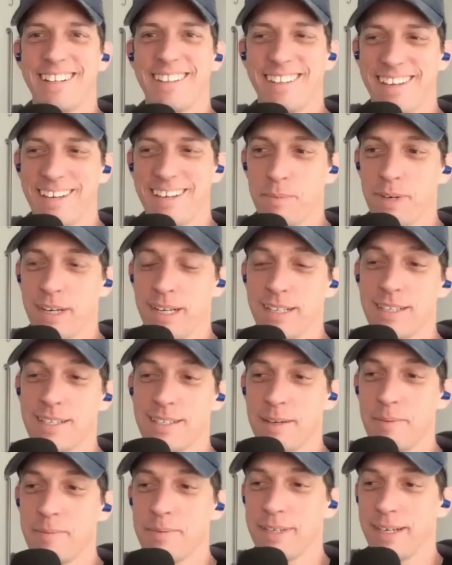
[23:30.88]
anything, but at the
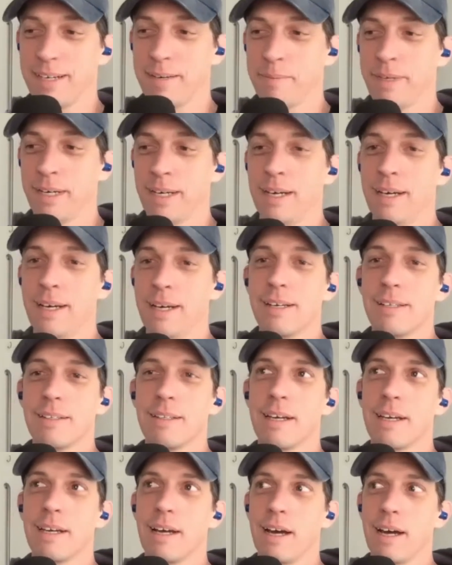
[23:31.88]
same time, like,